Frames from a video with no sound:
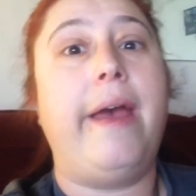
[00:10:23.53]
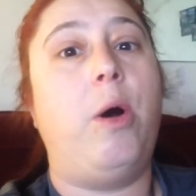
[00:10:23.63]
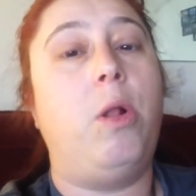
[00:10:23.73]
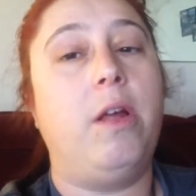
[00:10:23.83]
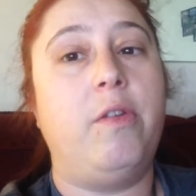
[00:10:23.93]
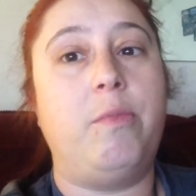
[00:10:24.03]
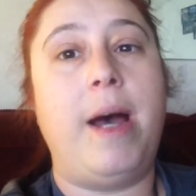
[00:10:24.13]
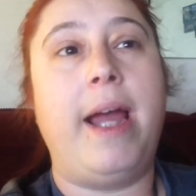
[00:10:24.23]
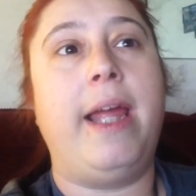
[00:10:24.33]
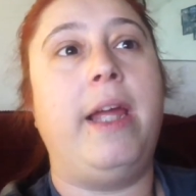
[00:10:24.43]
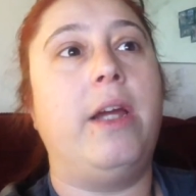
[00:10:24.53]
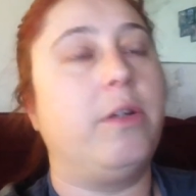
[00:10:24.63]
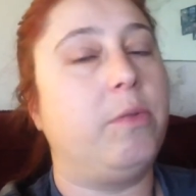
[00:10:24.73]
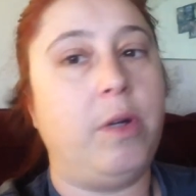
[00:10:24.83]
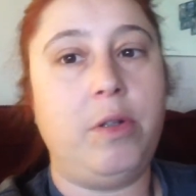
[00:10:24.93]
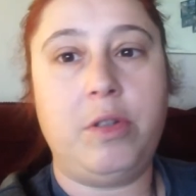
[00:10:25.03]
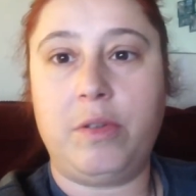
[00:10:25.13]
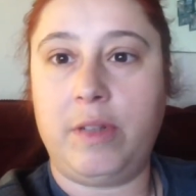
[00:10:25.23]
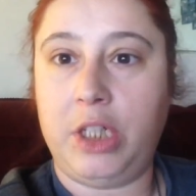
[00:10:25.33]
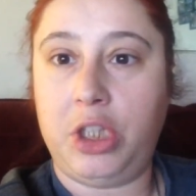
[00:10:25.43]
all of my
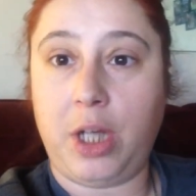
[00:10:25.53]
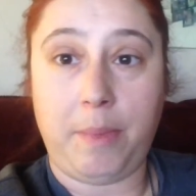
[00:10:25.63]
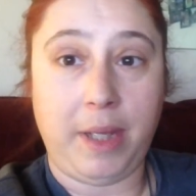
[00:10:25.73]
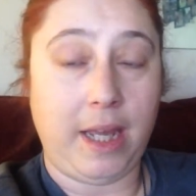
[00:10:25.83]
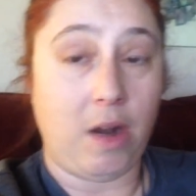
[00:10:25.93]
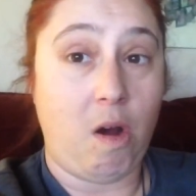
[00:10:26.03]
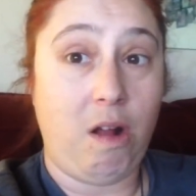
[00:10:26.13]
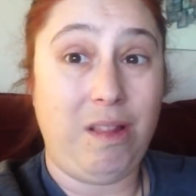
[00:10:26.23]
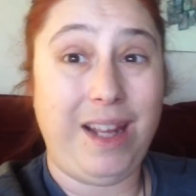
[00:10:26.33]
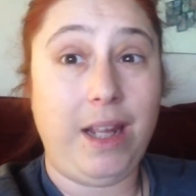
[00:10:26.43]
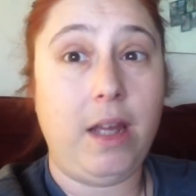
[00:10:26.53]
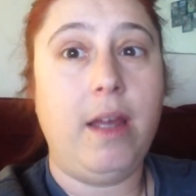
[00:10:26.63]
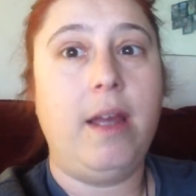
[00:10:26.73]
grocery shopping and hauling